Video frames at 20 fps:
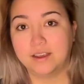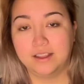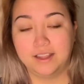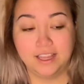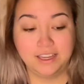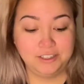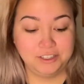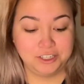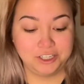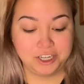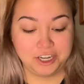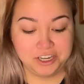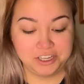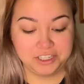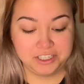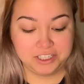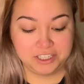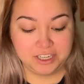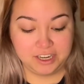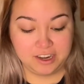Let's
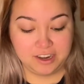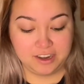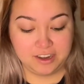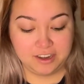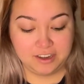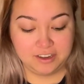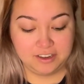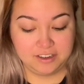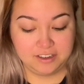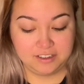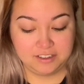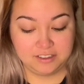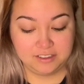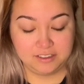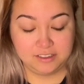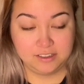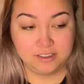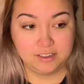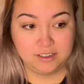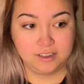just,
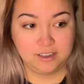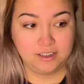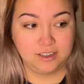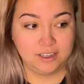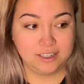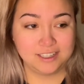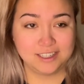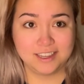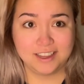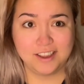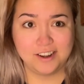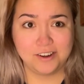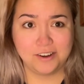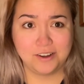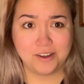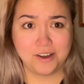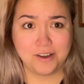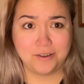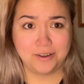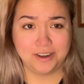let's get her
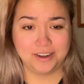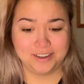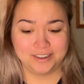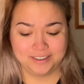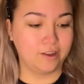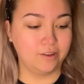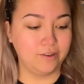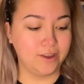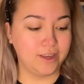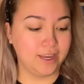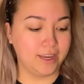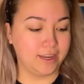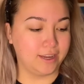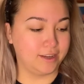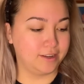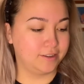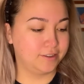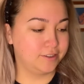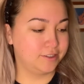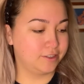going.
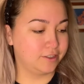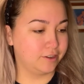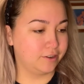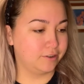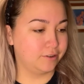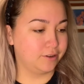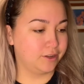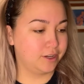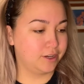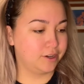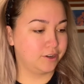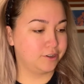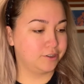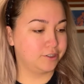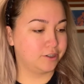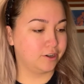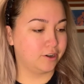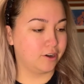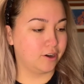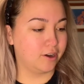Okay, so ears
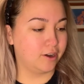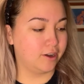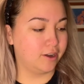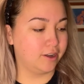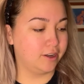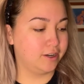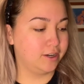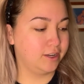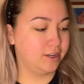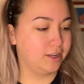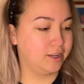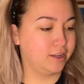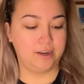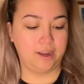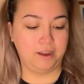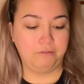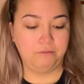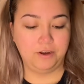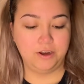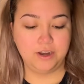are on. And
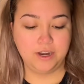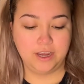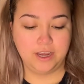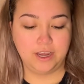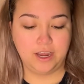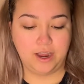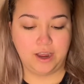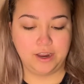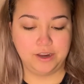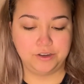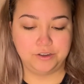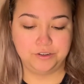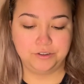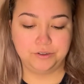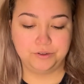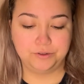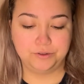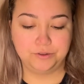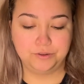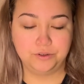every day I
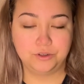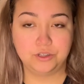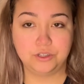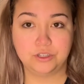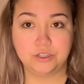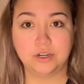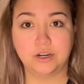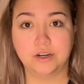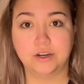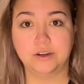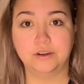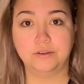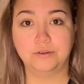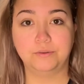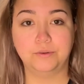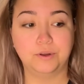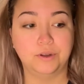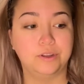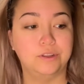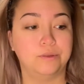do start
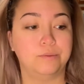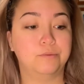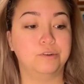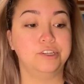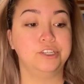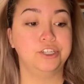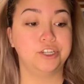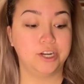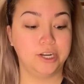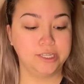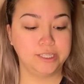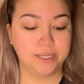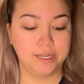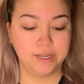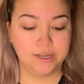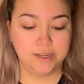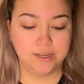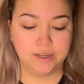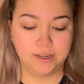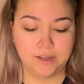with
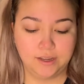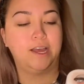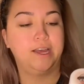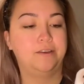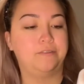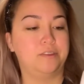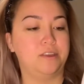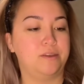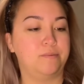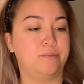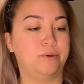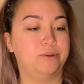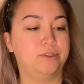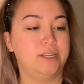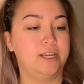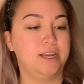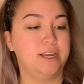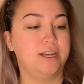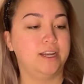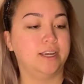moisturizing. I have the
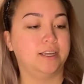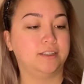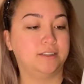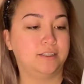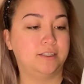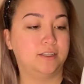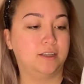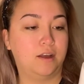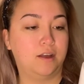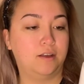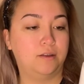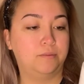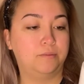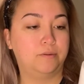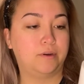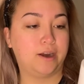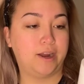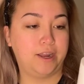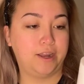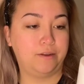Botanics All
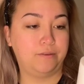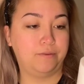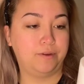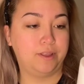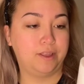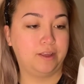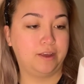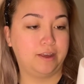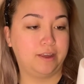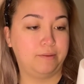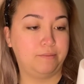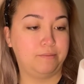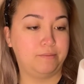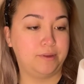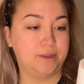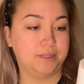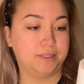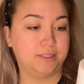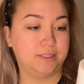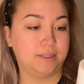Bright with
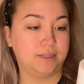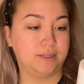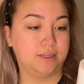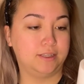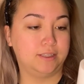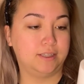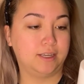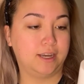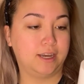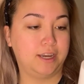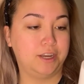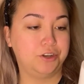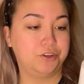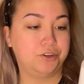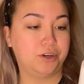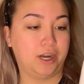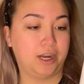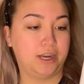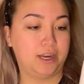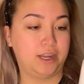Hibiscus
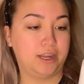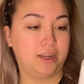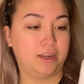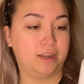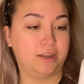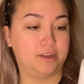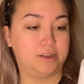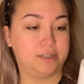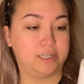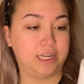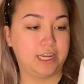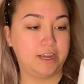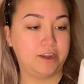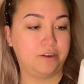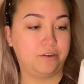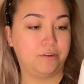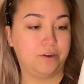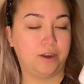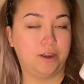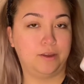Hydrating Day
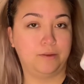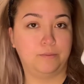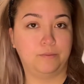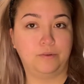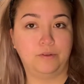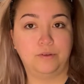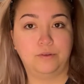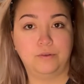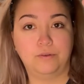Cream